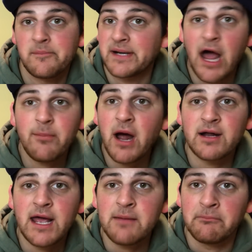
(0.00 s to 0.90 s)
But how
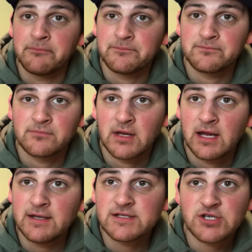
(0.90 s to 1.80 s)
about him?
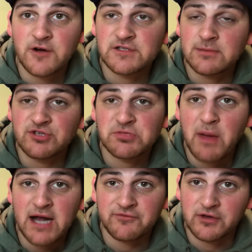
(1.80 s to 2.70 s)
He deserves some
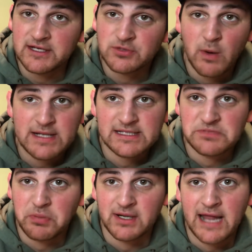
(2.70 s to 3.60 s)
respect for these wins
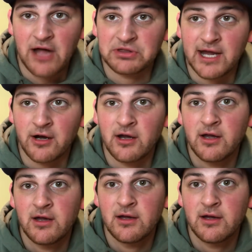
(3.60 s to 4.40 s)
he's putting out there.